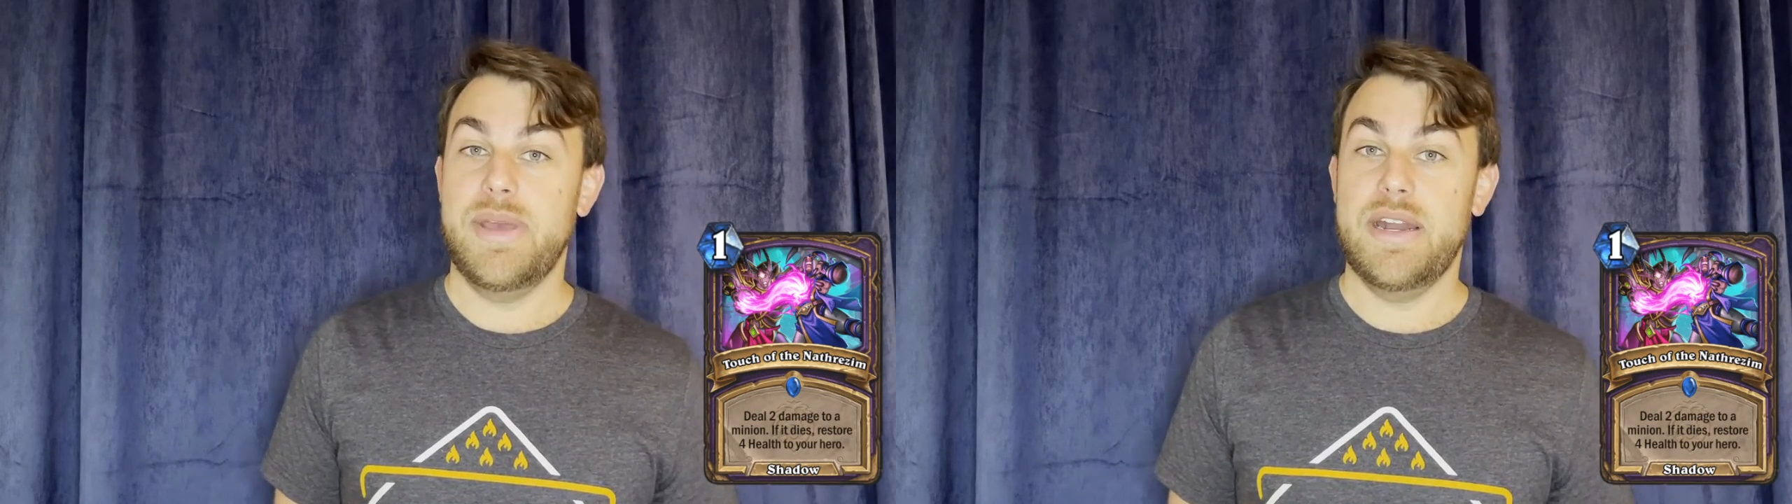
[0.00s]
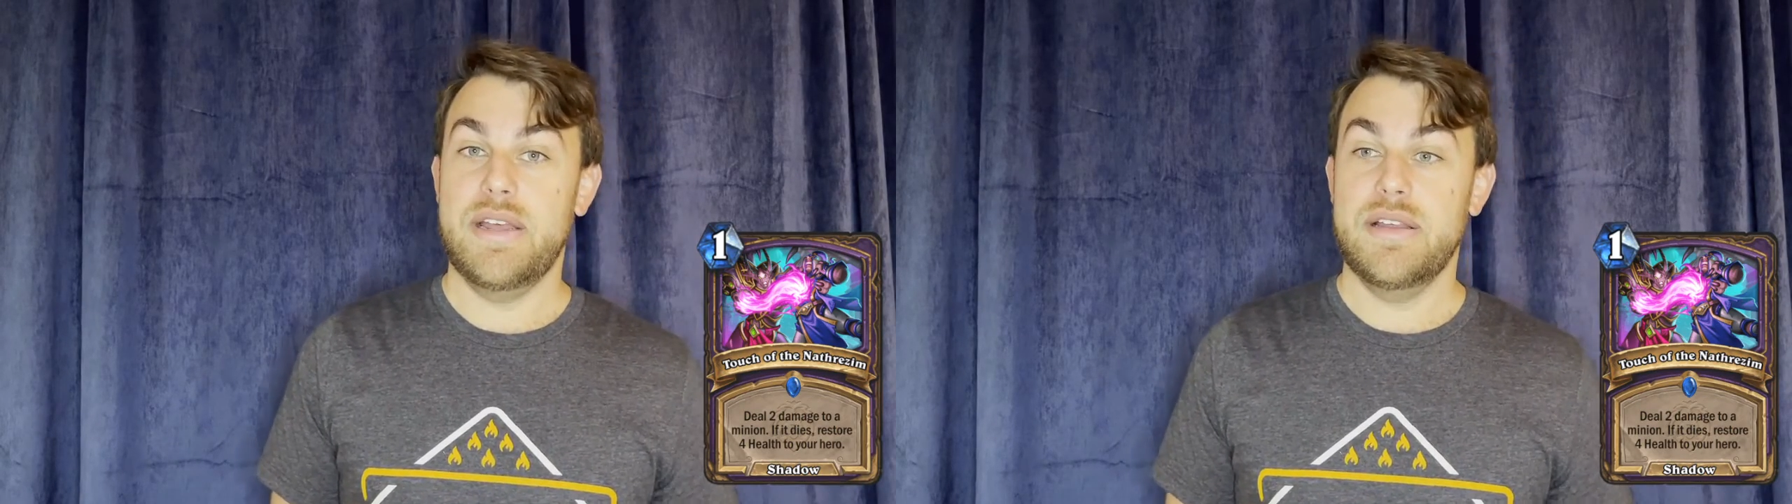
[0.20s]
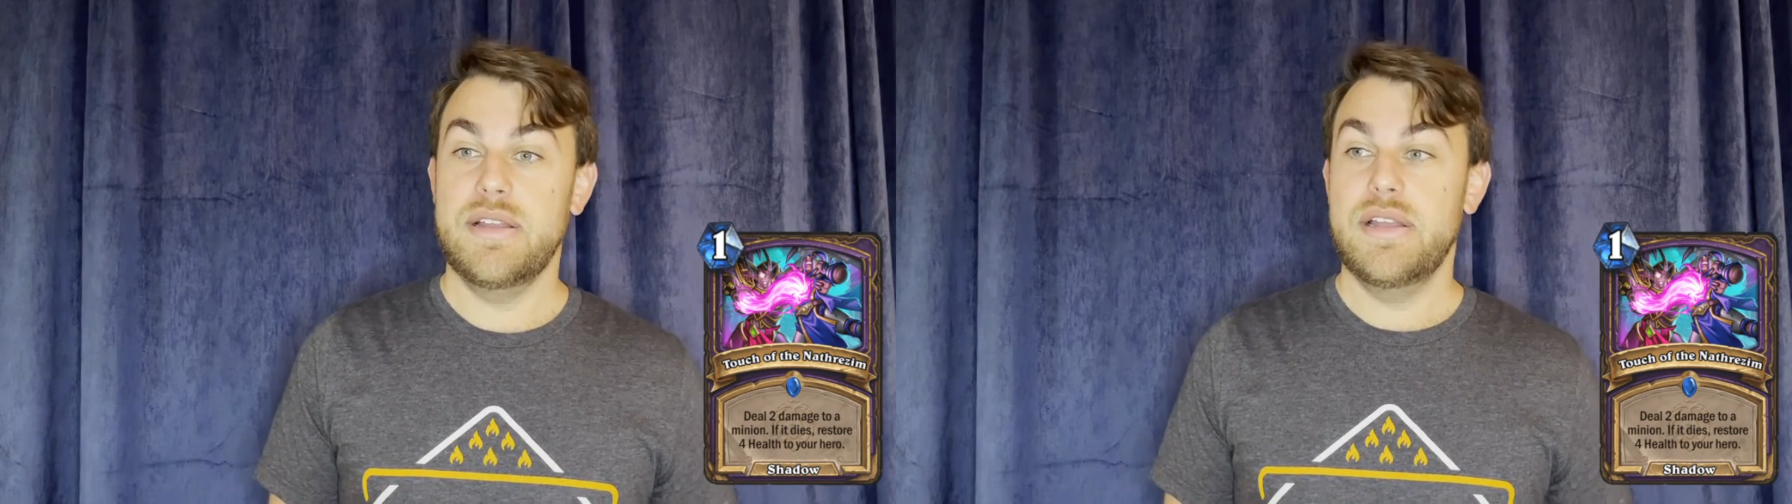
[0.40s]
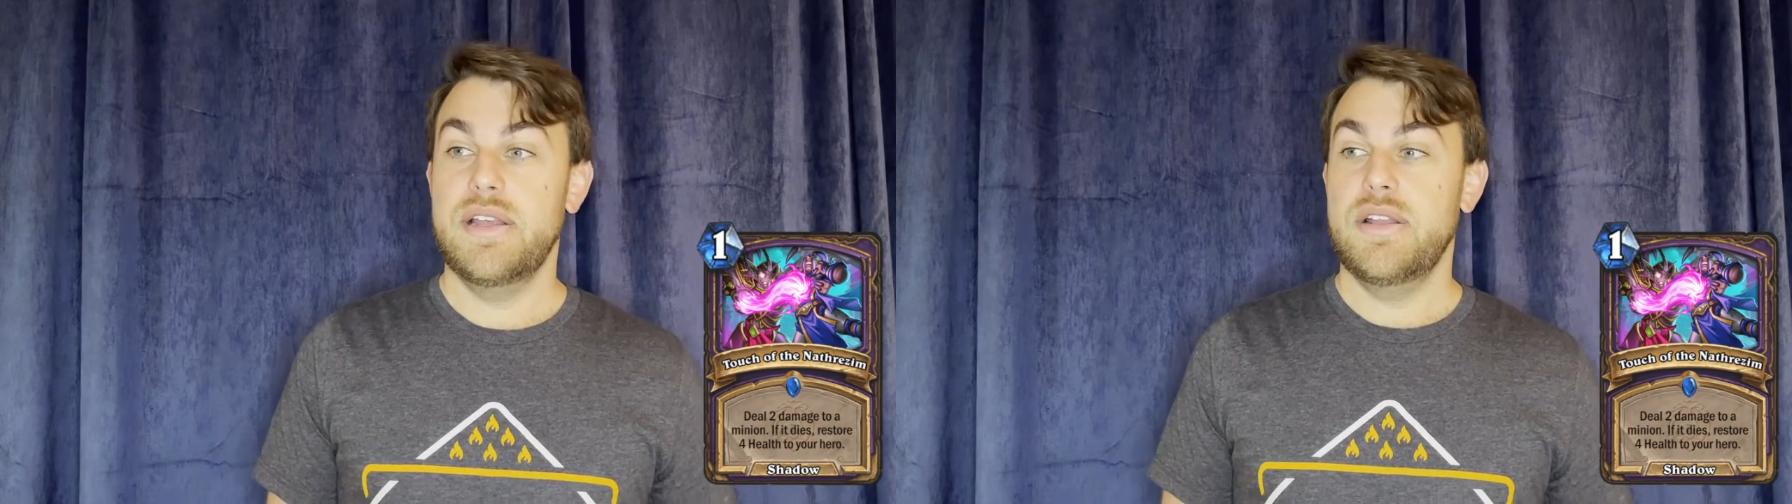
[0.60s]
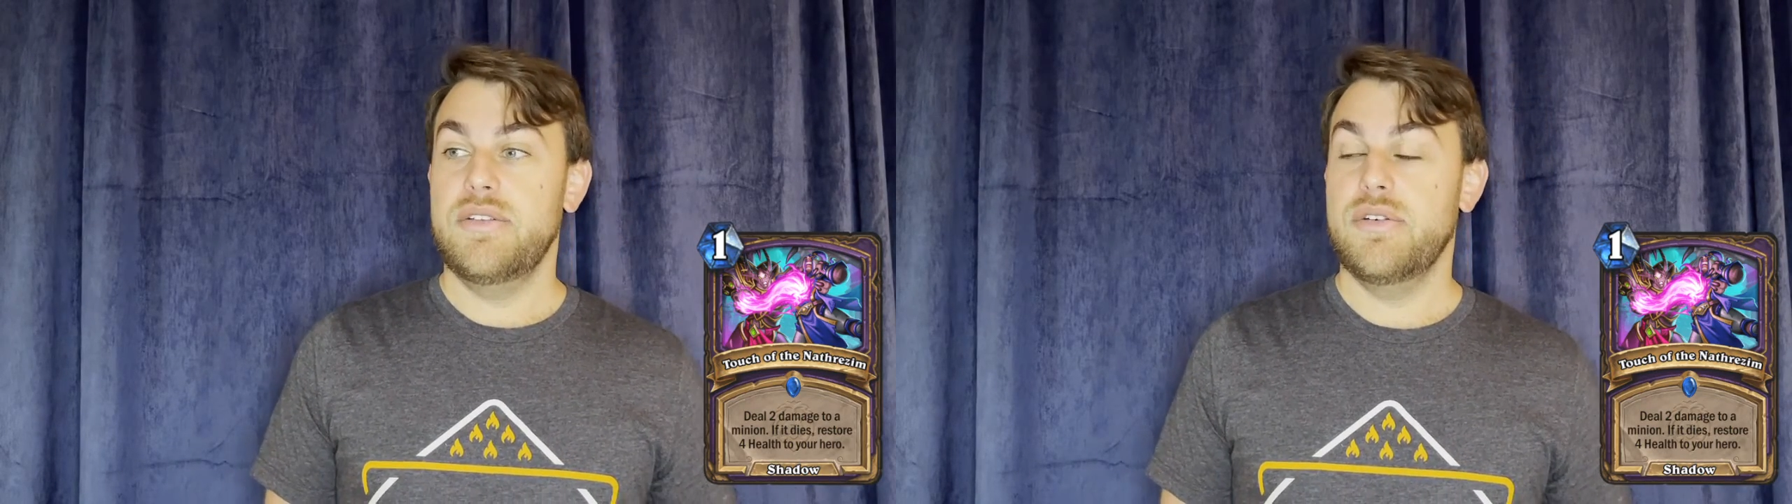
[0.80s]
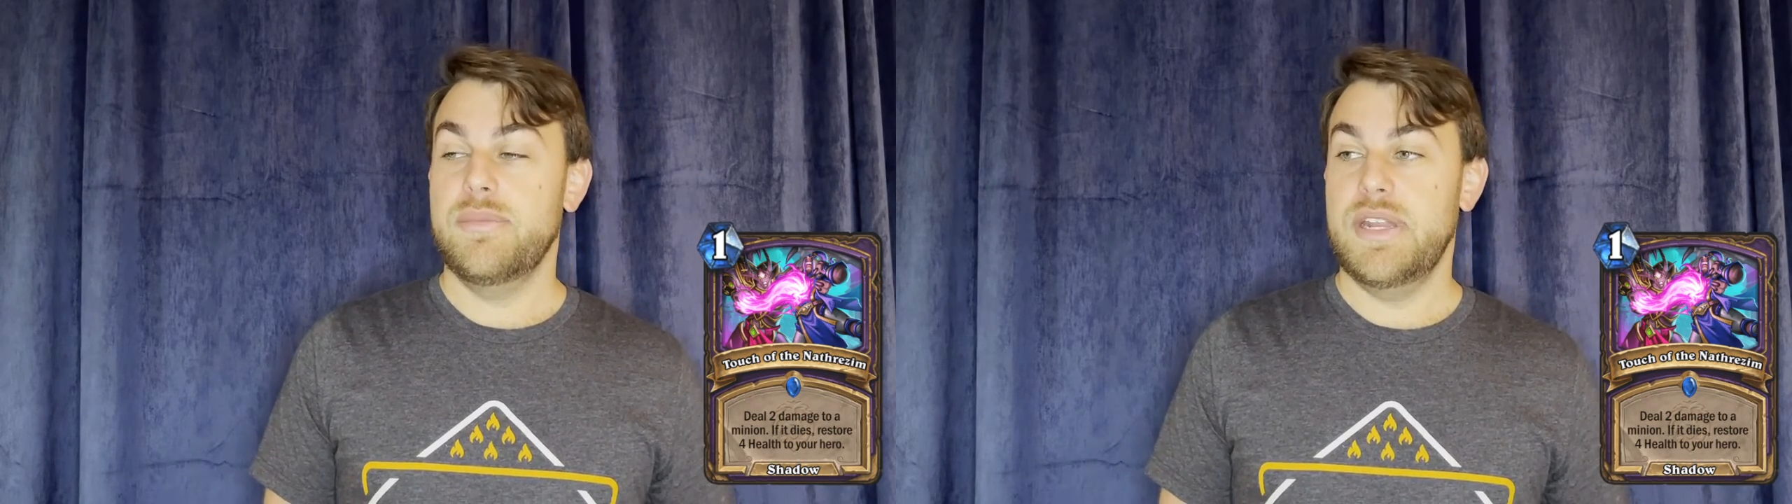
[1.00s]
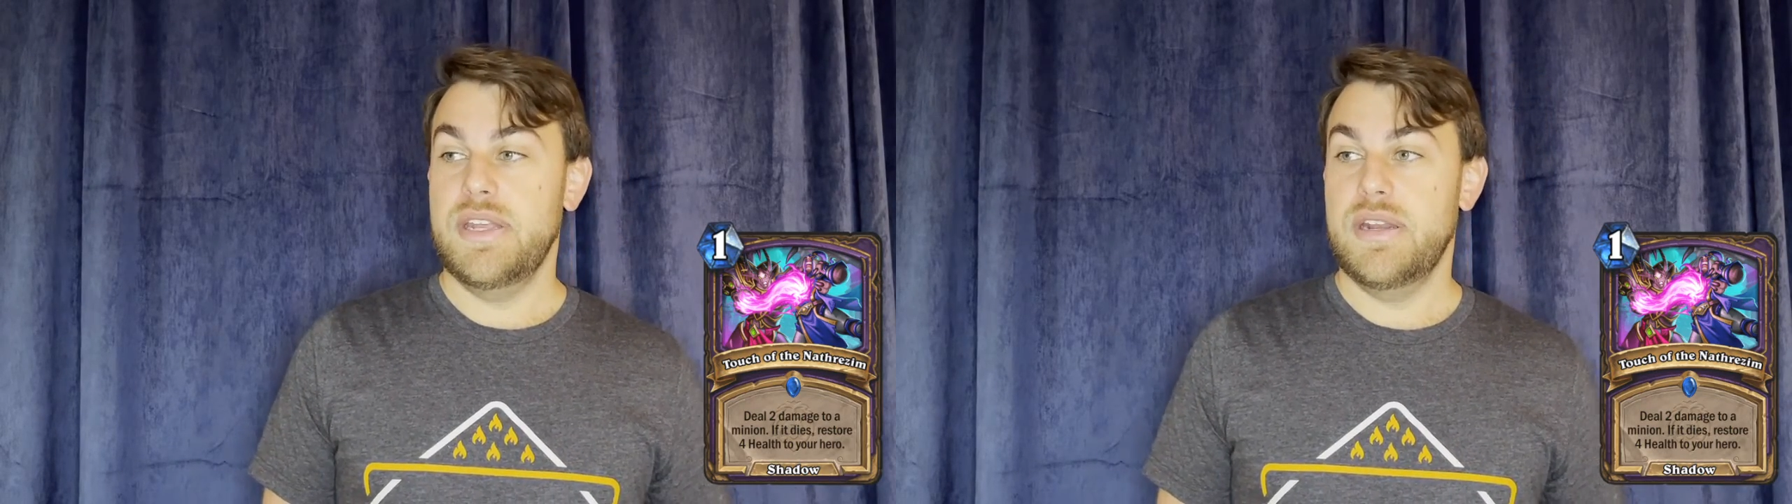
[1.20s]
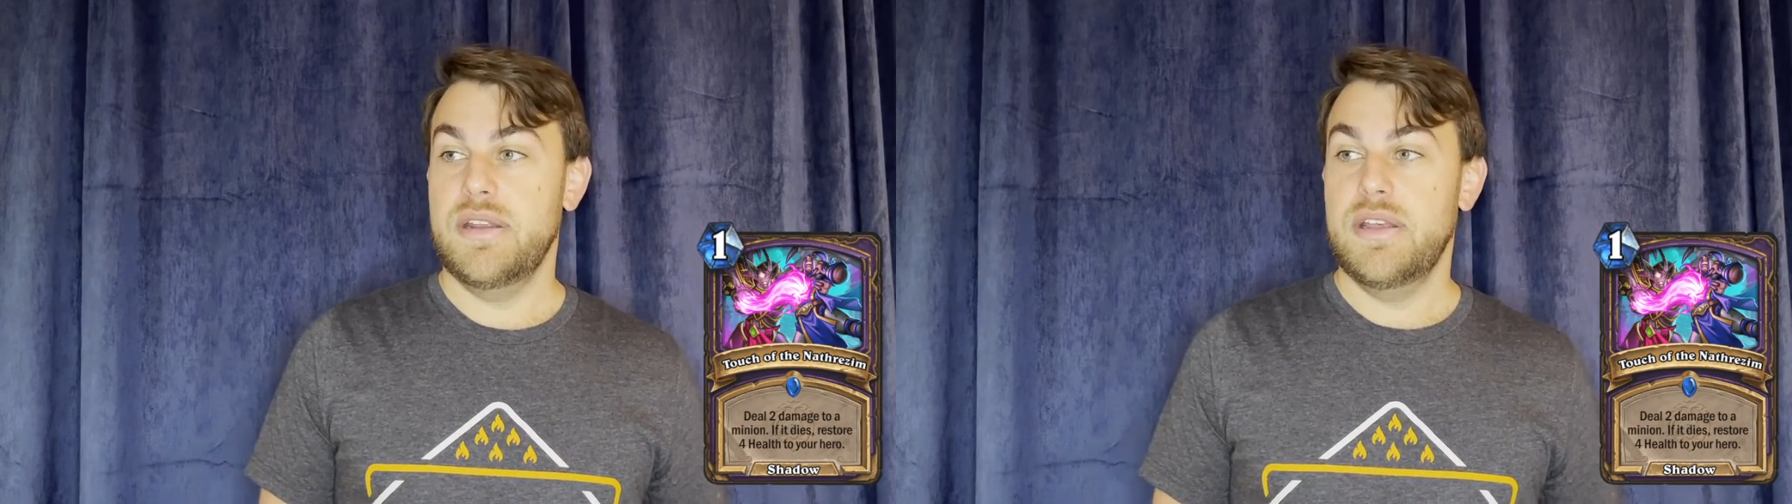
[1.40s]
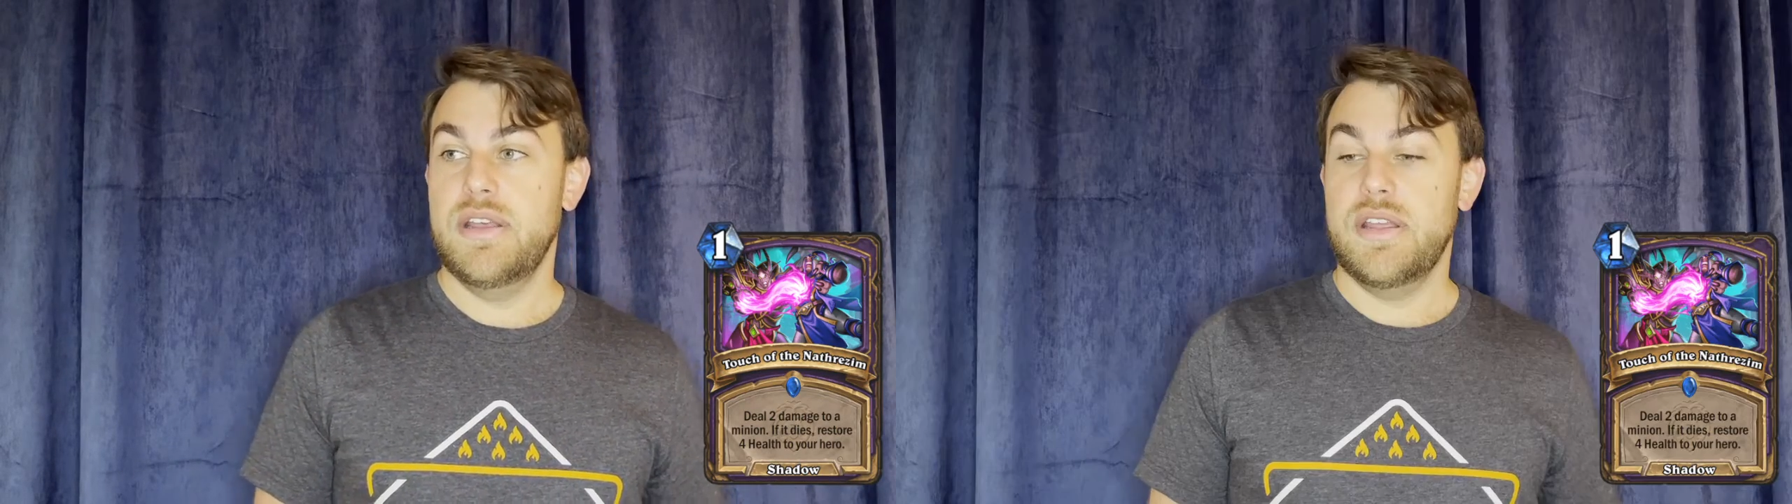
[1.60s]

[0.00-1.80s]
mana to a minion.